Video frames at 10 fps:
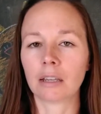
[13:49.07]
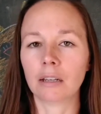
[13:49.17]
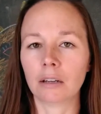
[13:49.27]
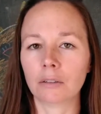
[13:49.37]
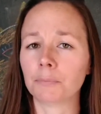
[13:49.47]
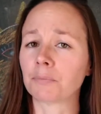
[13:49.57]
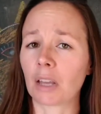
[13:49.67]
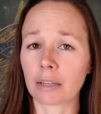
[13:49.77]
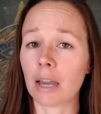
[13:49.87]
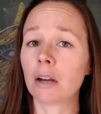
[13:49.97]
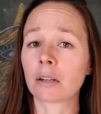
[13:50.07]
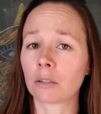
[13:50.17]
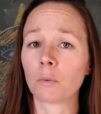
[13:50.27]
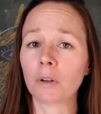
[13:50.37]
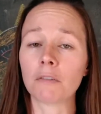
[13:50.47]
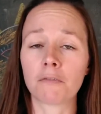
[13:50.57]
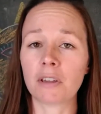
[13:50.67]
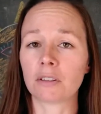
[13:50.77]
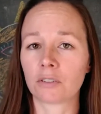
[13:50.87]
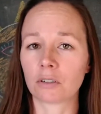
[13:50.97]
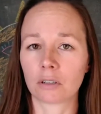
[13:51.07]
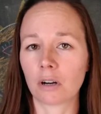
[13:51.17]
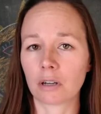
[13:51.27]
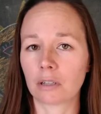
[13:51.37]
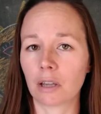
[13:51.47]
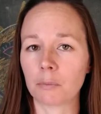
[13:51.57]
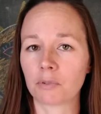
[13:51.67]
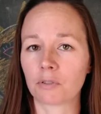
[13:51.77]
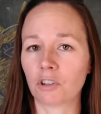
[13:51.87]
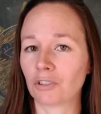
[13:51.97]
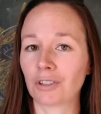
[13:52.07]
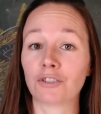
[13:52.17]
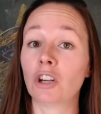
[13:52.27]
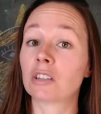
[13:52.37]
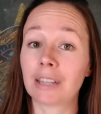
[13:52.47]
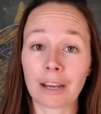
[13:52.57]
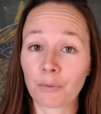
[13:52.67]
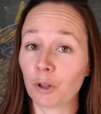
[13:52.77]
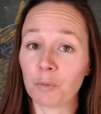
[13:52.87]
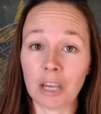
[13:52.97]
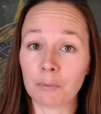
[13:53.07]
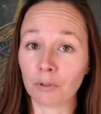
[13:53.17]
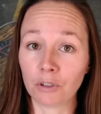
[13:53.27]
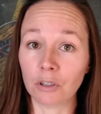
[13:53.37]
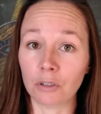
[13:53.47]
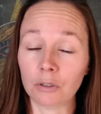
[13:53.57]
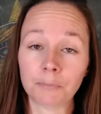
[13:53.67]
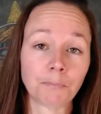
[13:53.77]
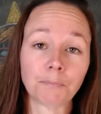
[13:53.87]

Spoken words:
A character will fit certain archetypes just like real people do.